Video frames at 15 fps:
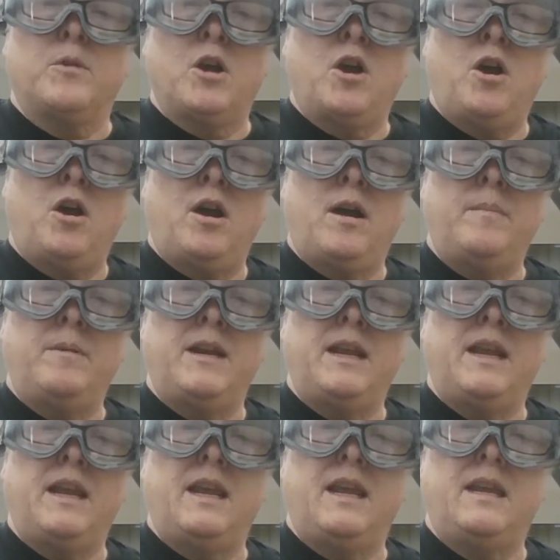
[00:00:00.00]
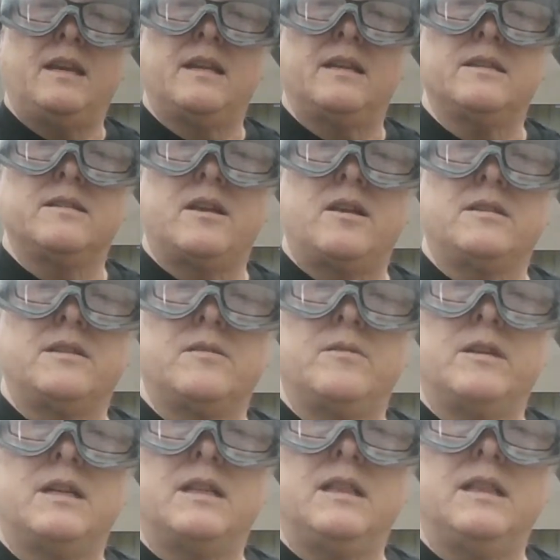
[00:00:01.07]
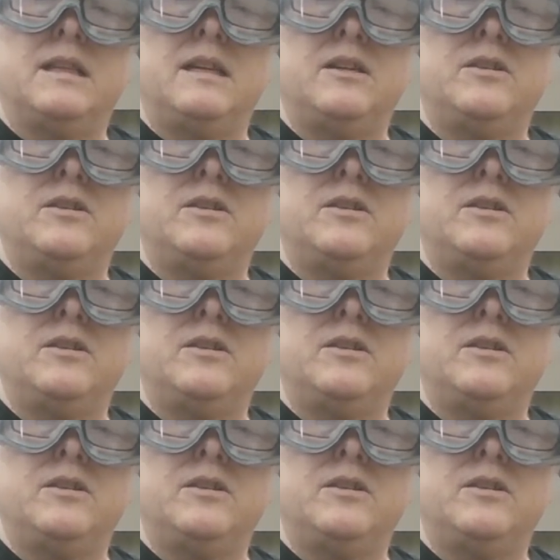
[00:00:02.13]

carbonate is also a clear